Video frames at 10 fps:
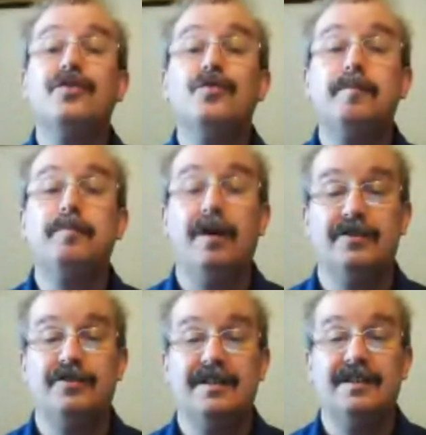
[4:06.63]
So I do
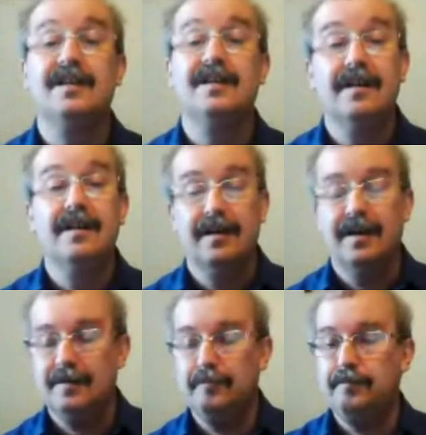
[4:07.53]
apologize
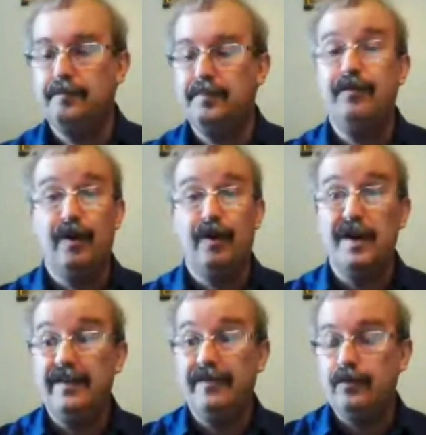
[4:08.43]

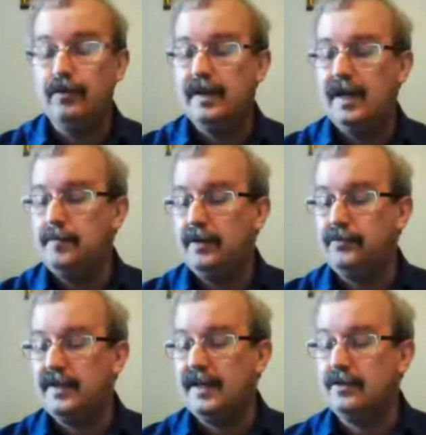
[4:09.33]
before I go any further
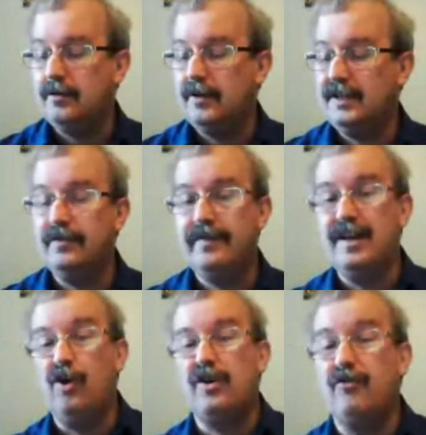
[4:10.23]
about that, all right?
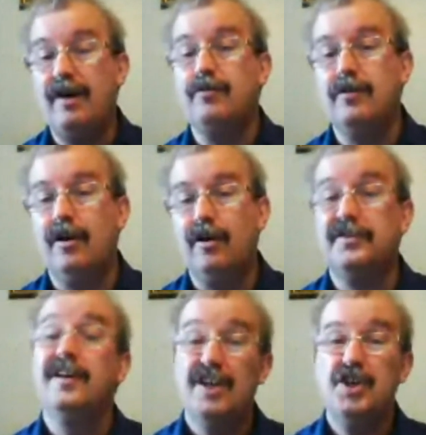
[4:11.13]
So if I look around
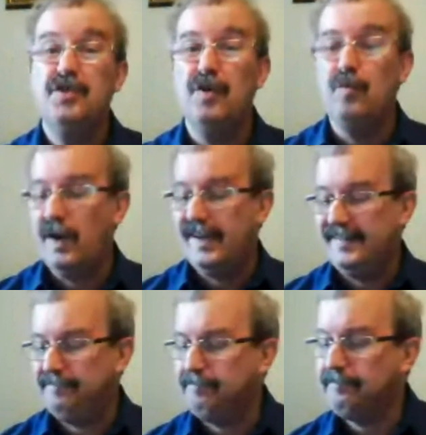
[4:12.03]
a lot, you know
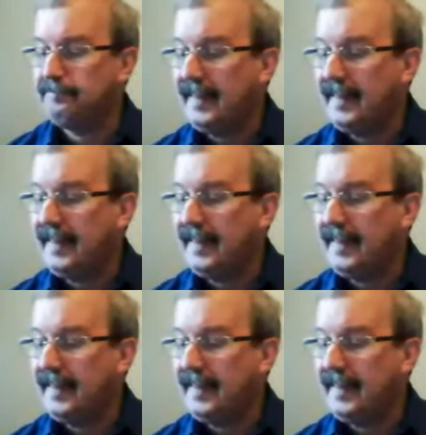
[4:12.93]
why.